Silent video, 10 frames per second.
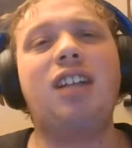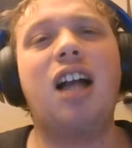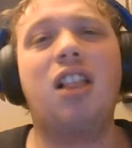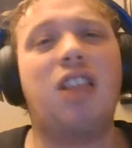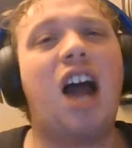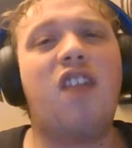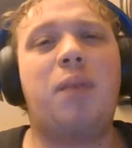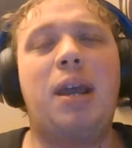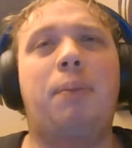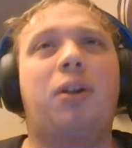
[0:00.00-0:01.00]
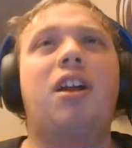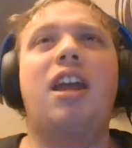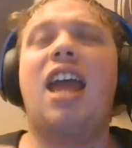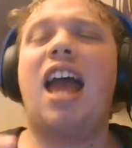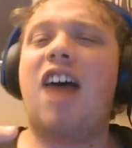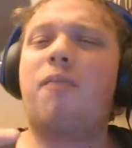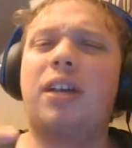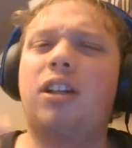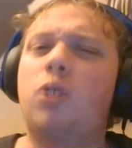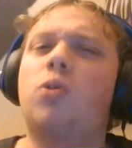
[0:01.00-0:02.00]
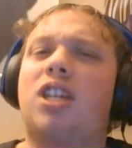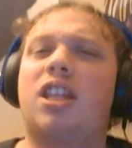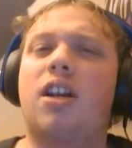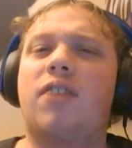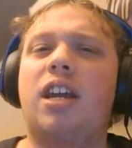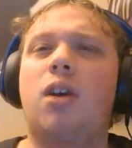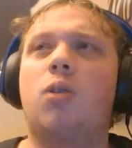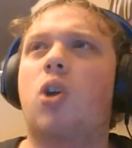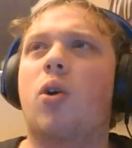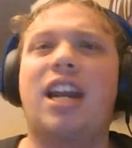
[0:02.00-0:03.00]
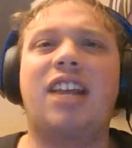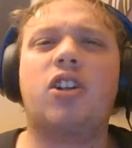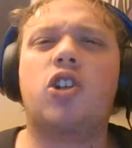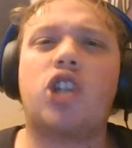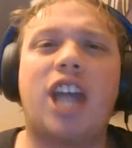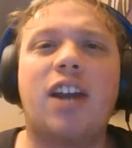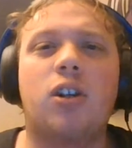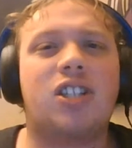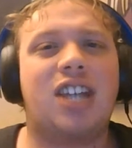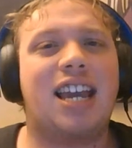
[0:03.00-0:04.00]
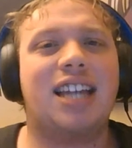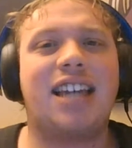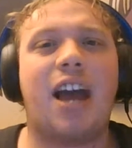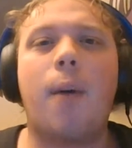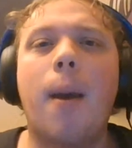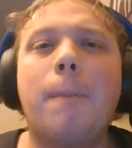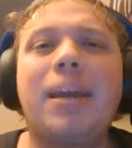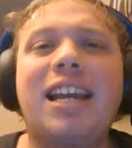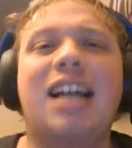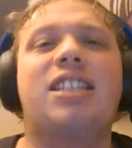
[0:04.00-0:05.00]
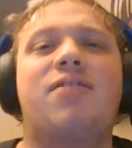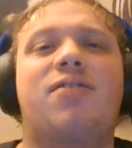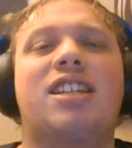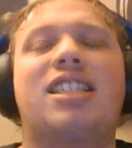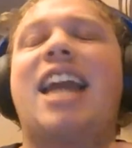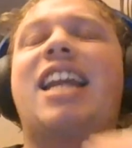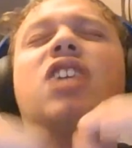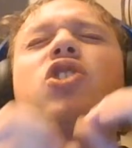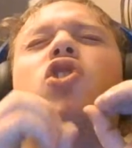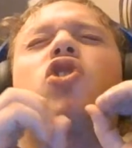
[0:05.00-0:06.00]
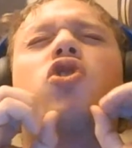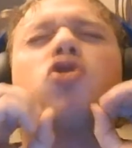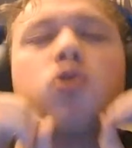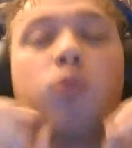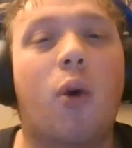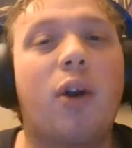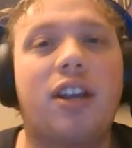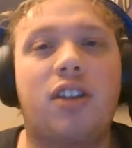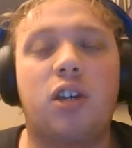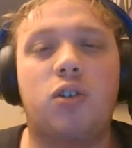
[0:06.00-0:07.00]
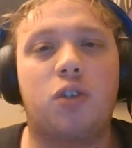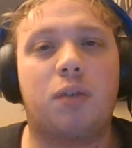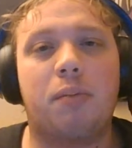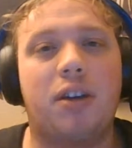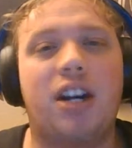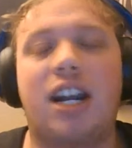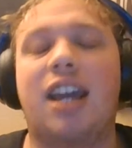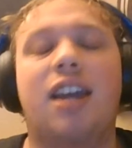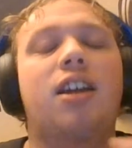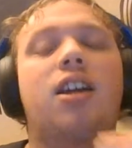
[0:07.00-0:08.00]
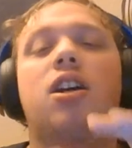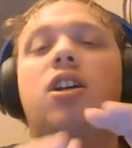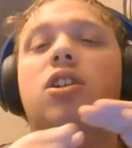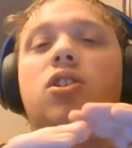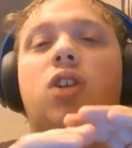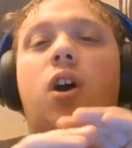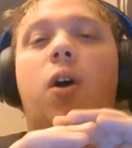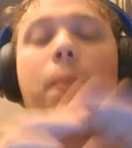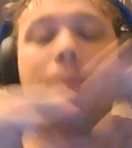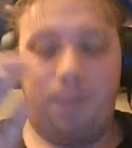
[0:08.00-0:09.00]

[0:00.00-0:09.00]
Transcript: A lot of people have been losing their videos or getting their channels taken down because of this, and it is destroying the YouTube community. So,